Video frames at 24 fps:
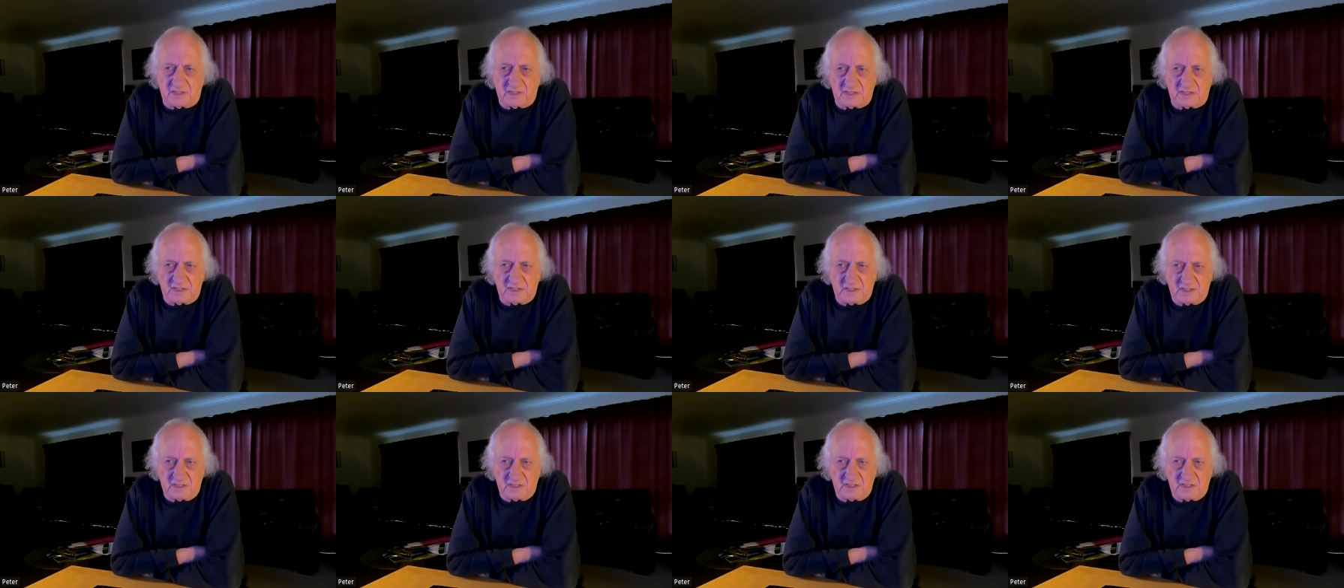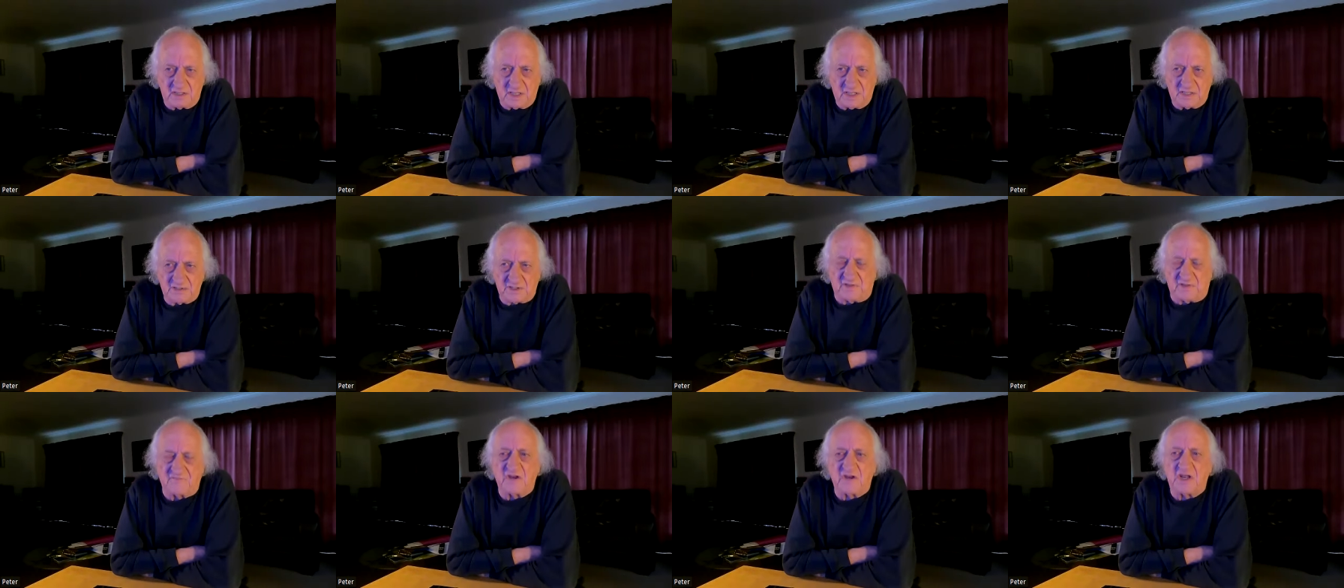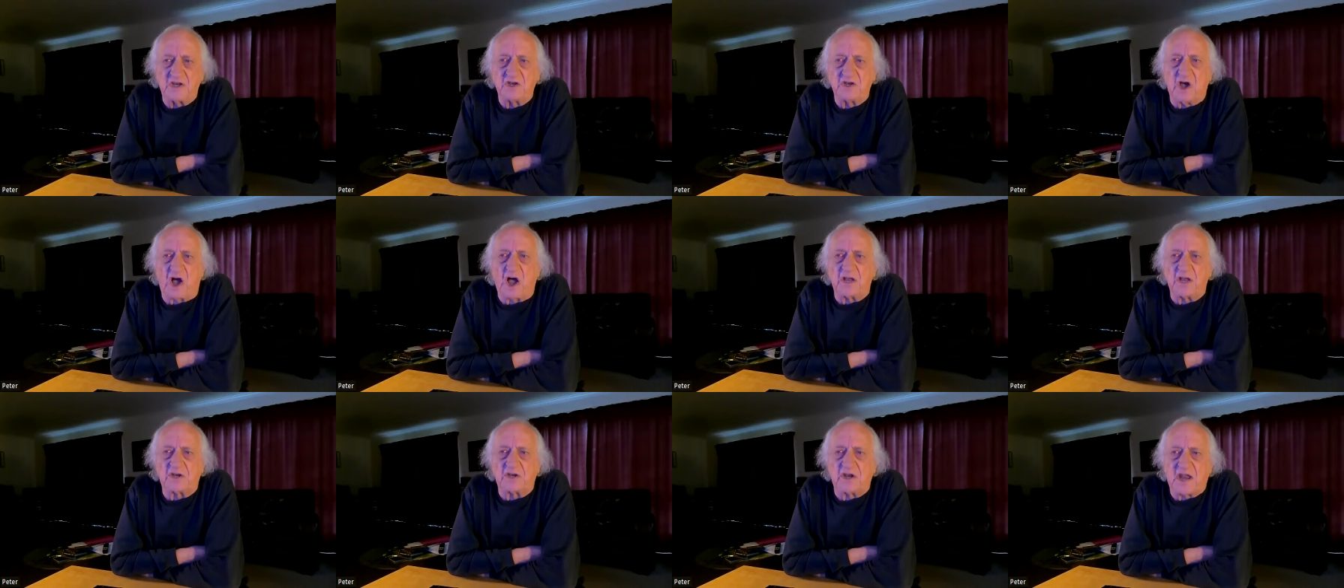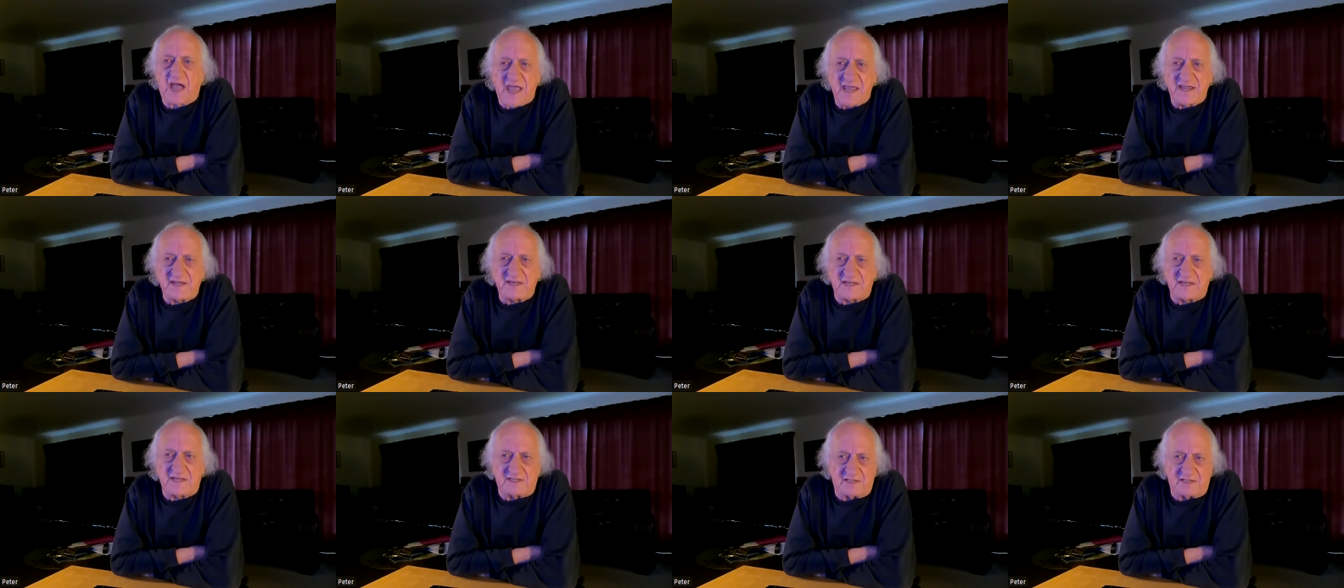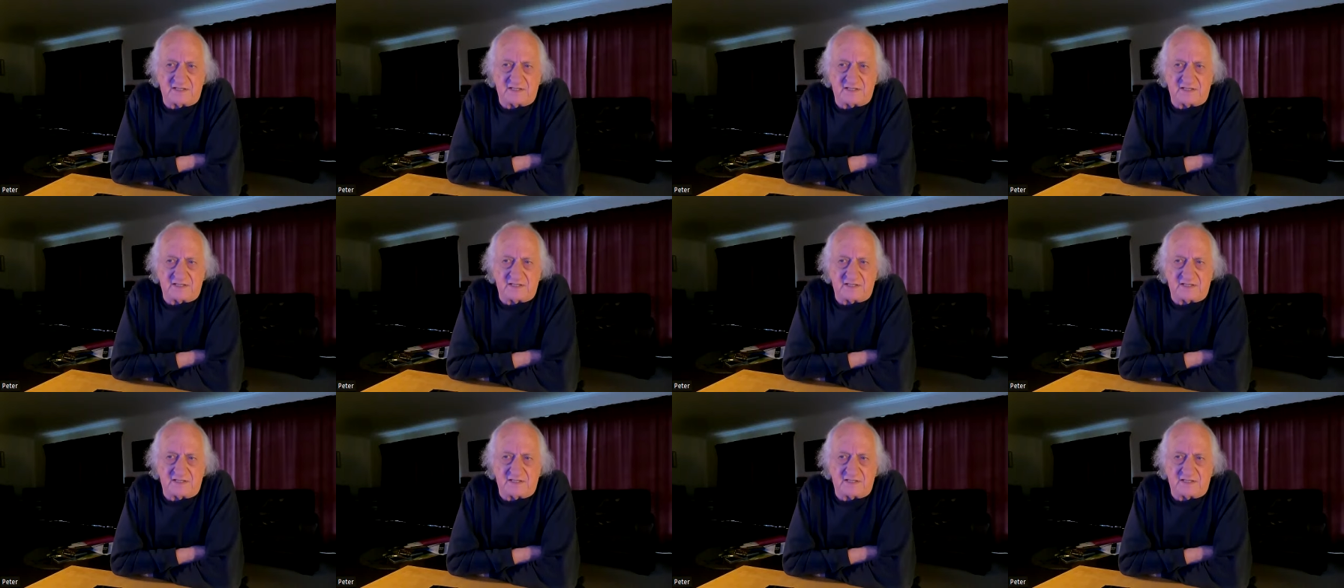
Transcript: Yeah, seventy nine yeah. and eighty.